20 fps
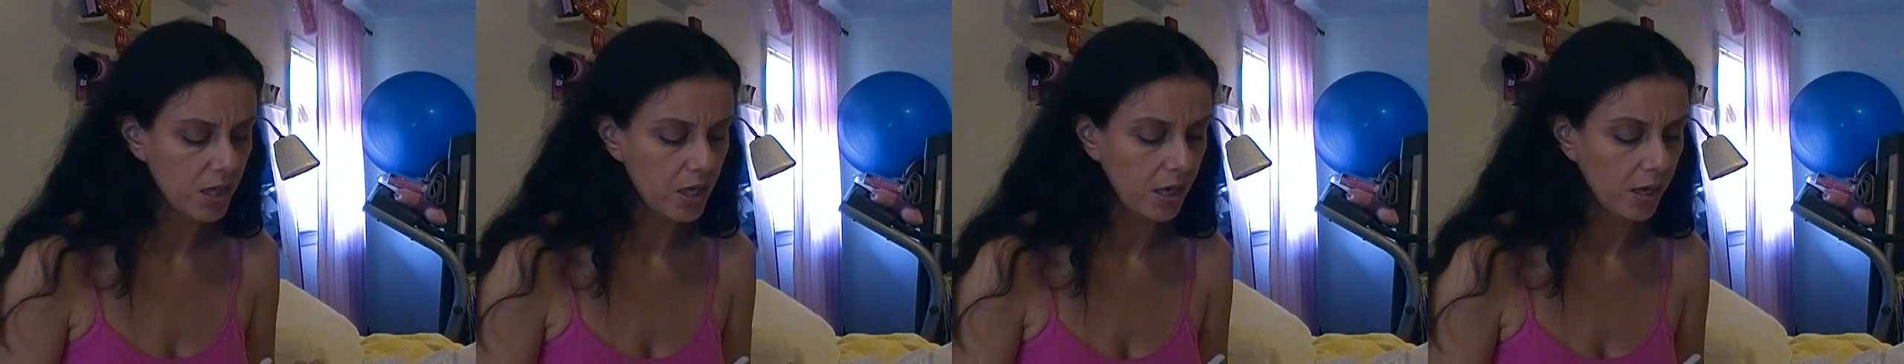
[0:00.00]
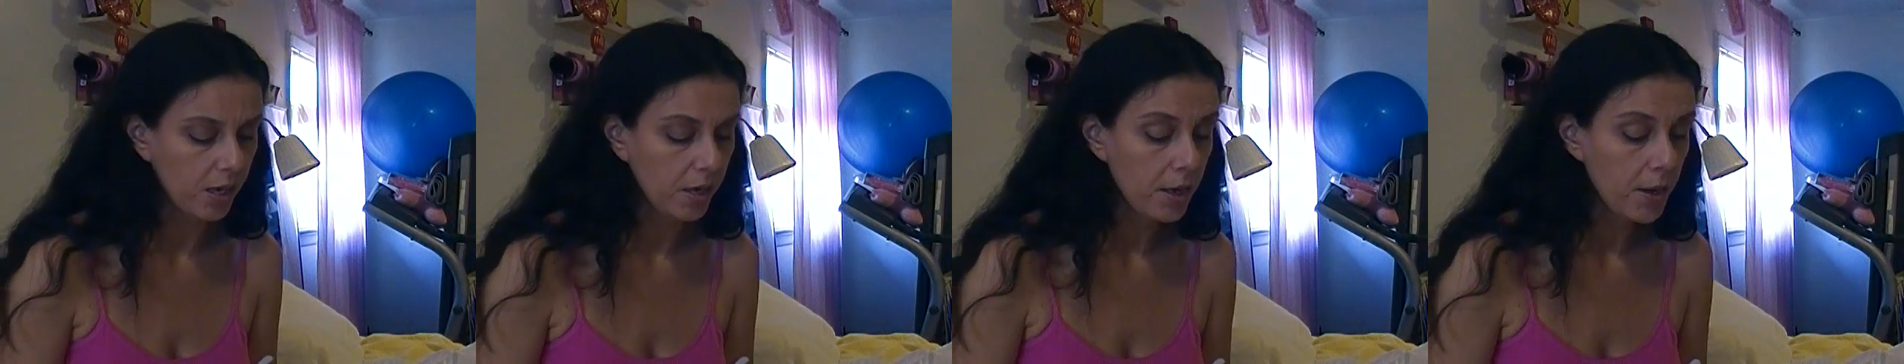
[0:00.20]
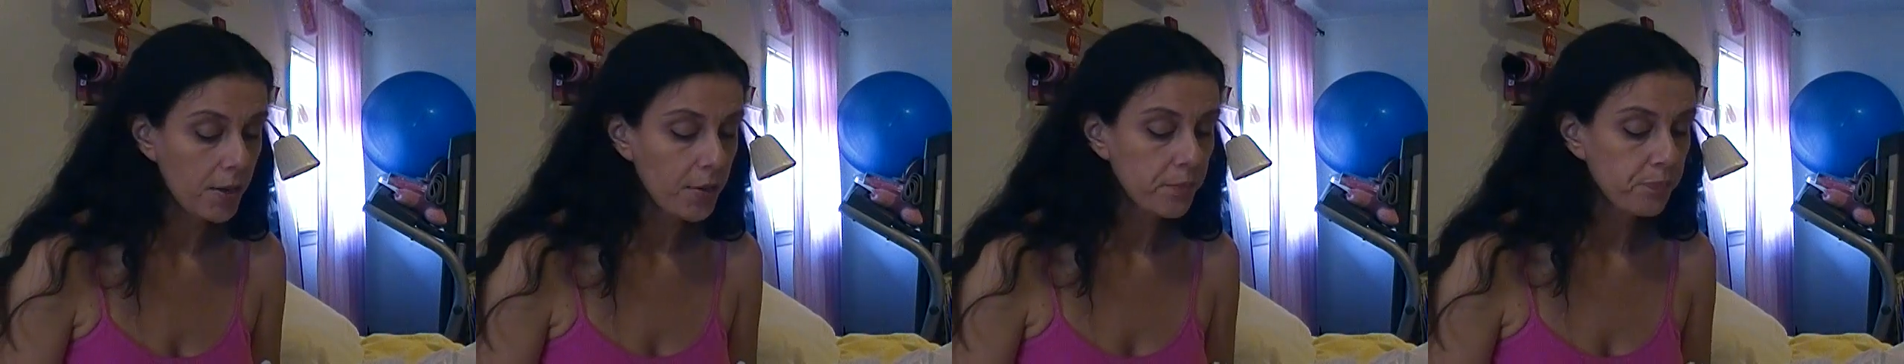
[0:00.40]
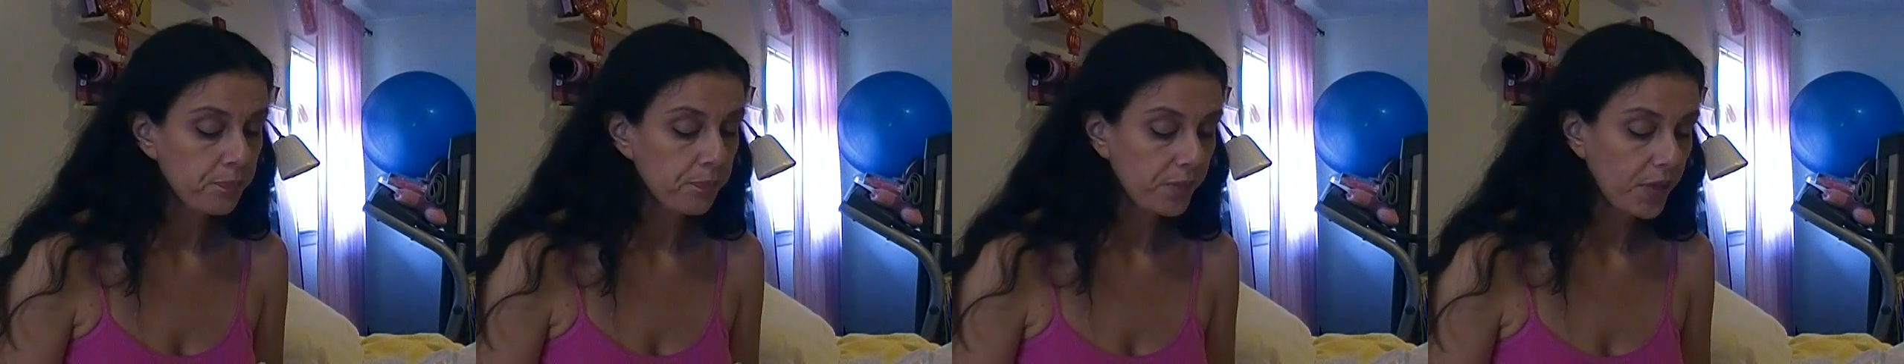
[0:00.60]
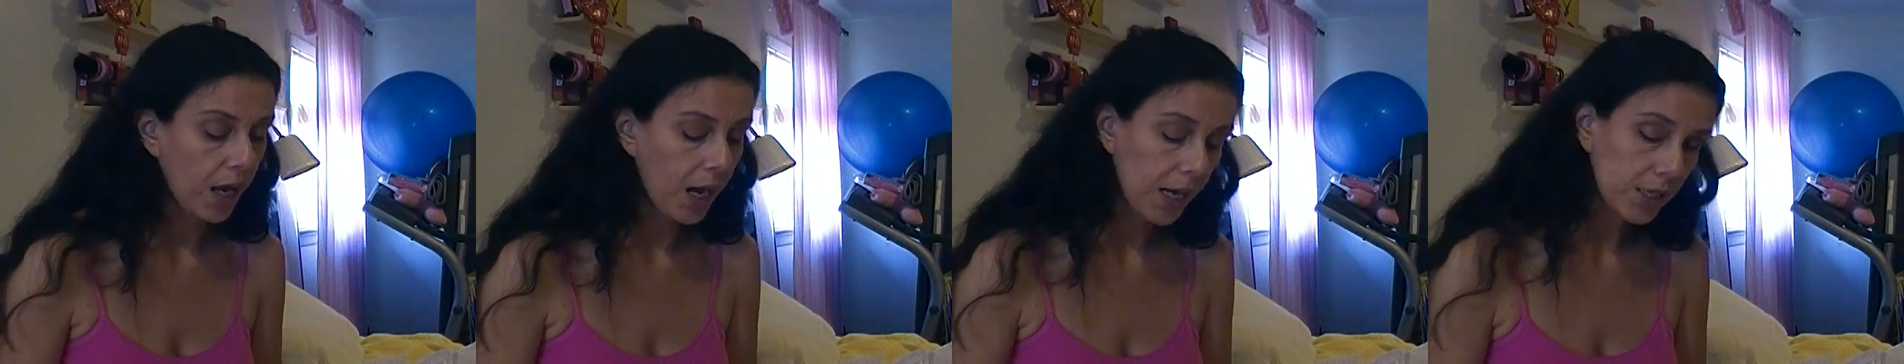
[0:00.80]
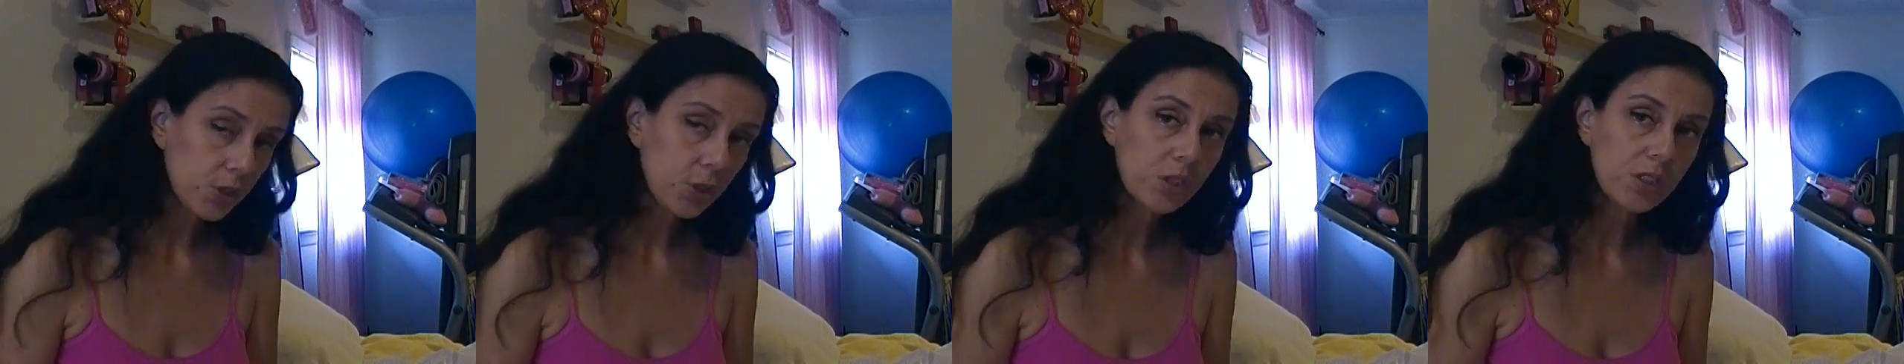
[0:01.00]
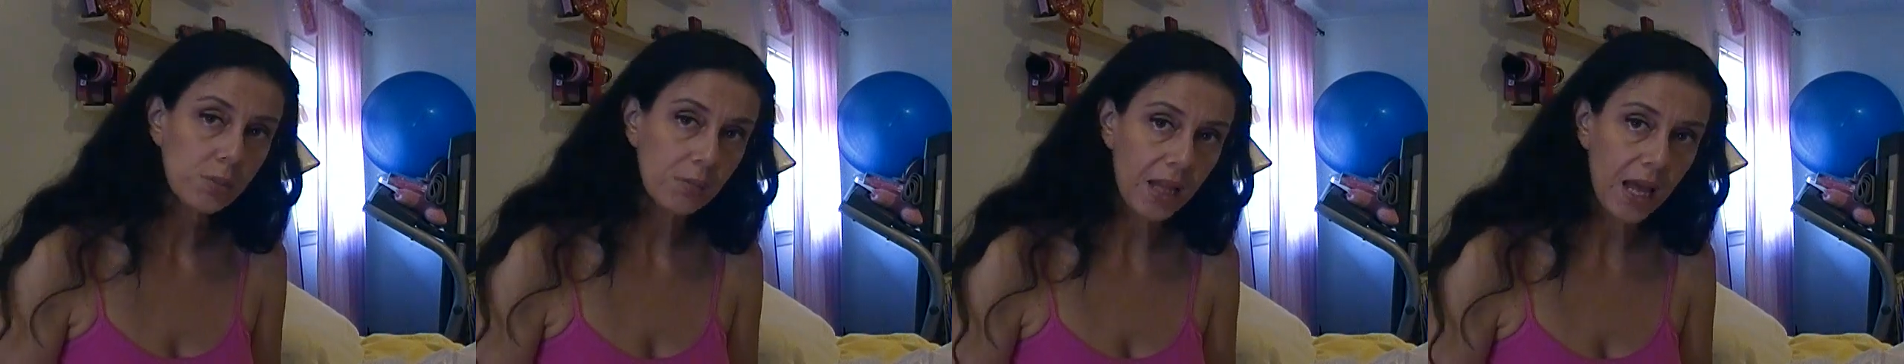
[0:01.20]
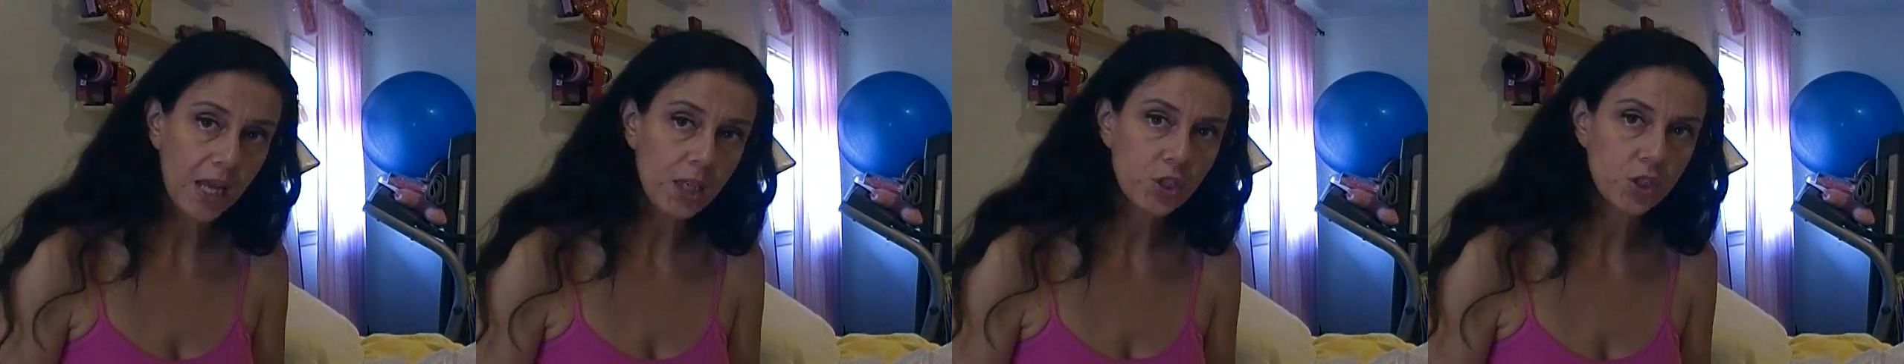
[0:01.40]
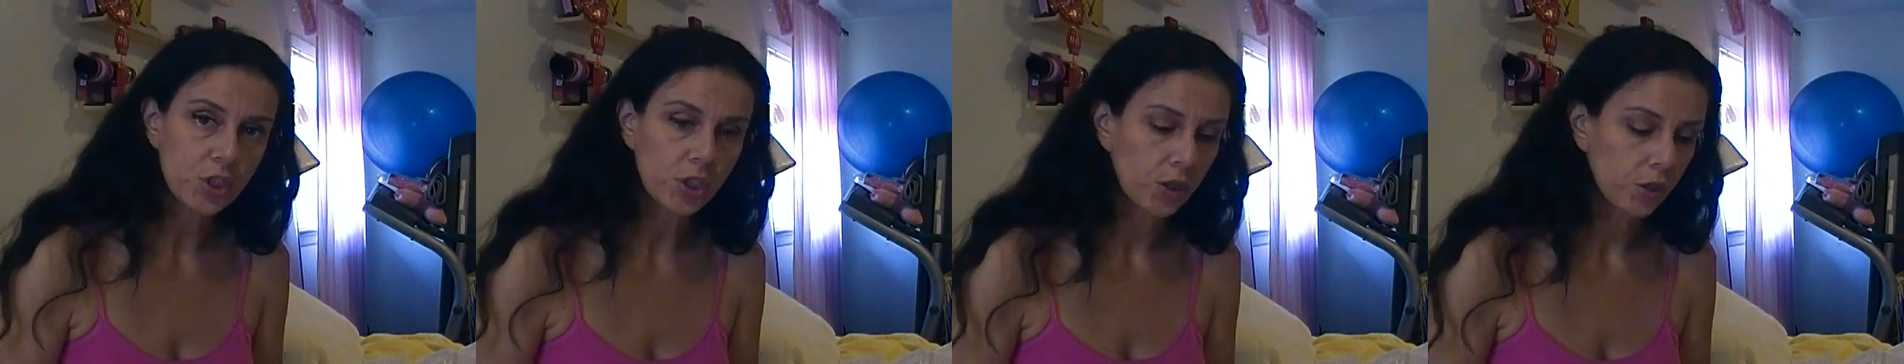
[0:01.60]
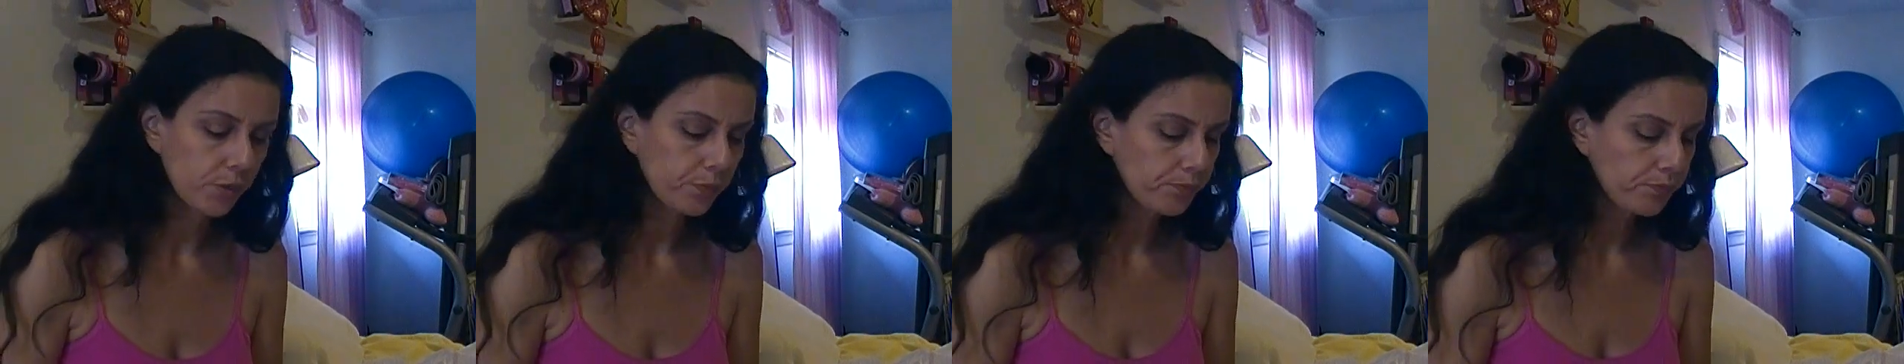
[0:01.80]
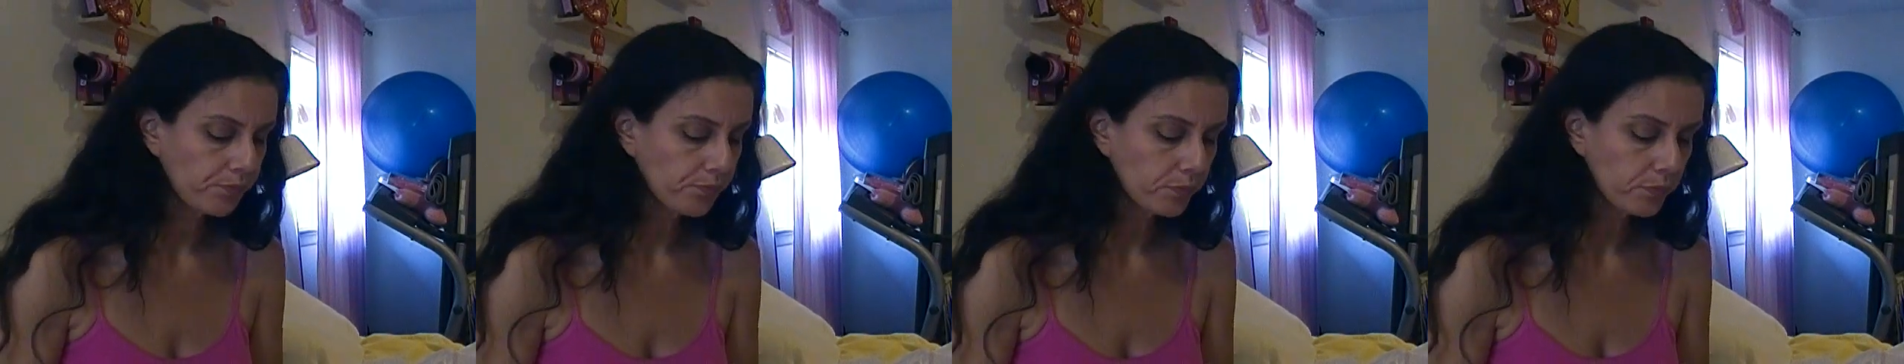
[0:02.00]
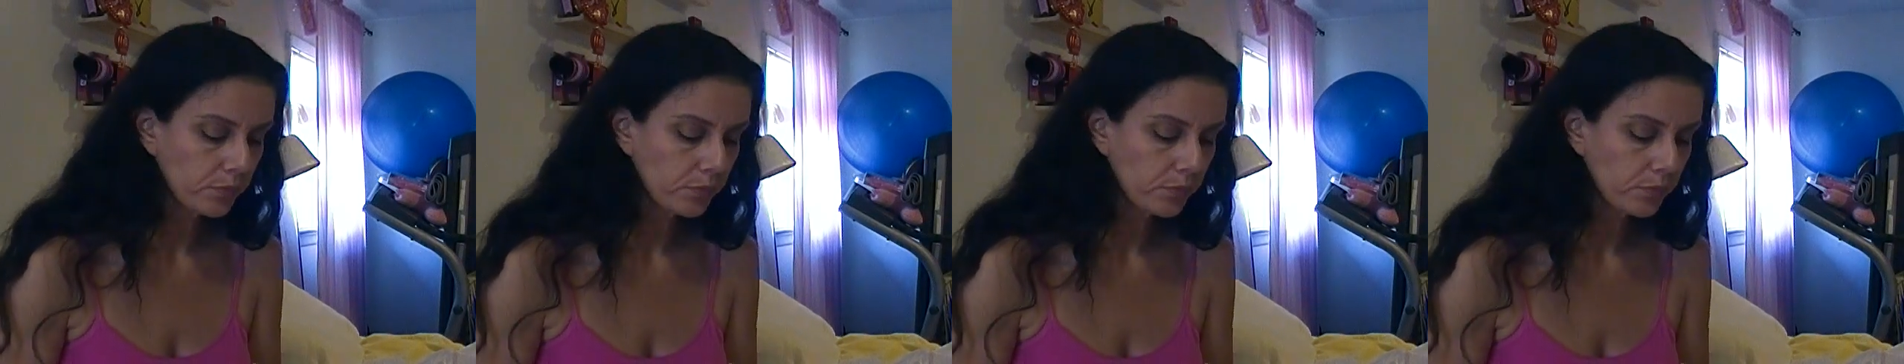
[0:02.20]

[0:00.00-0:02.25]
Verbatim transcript: think. I told him last year,